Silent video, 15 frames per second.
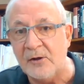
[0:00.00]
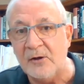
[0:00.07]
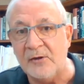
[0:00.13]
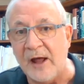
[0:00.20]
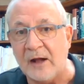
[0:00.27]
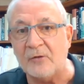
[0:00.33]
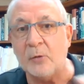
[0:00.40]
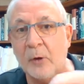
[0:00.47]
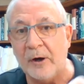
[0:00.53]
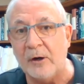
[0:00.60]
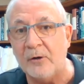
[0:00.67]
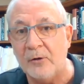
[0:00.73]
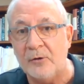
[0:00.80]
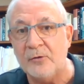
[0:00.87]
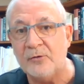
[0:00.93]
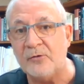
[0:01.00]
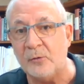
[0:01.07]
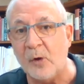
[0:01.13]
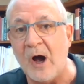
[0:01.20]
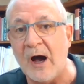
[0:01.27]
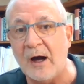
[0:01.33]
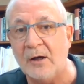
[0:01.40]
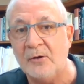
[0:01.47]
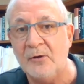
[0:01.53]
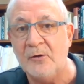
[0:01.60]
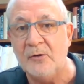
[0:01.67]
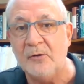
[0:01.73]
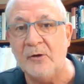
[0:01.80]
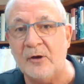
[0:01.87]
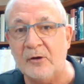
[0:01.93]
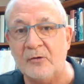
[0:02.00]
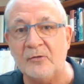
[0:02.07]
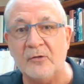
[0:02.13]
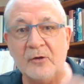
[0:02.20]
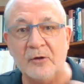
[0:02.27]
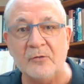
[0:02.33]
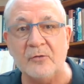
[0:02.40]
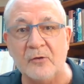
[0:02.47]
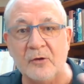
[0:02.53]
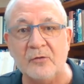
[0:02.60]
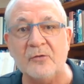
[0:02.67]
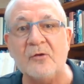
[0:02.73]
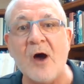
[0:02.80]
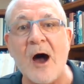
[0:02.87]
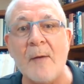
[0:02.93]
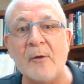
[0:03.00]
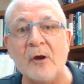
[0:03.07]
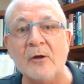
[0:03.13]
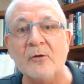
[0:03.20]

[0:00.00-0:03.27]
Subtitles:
that's where Syrah is dominant.